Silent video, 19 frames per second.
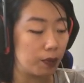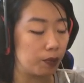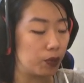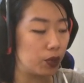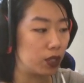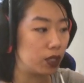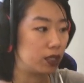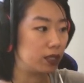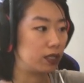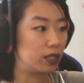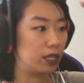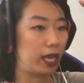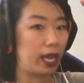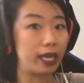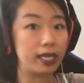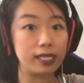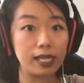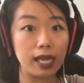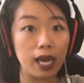bringing the
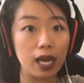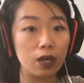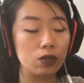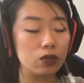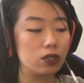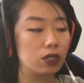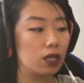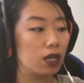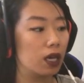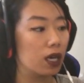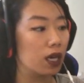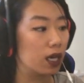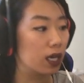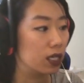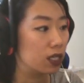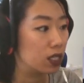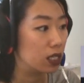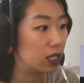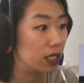hands out,
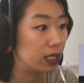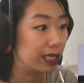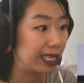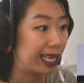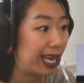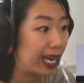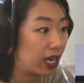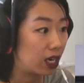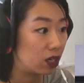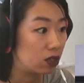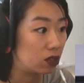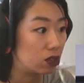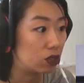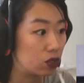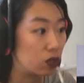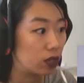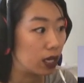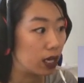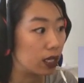it's in a diagonal
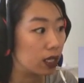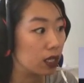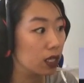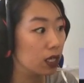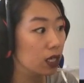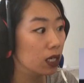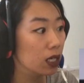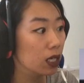so that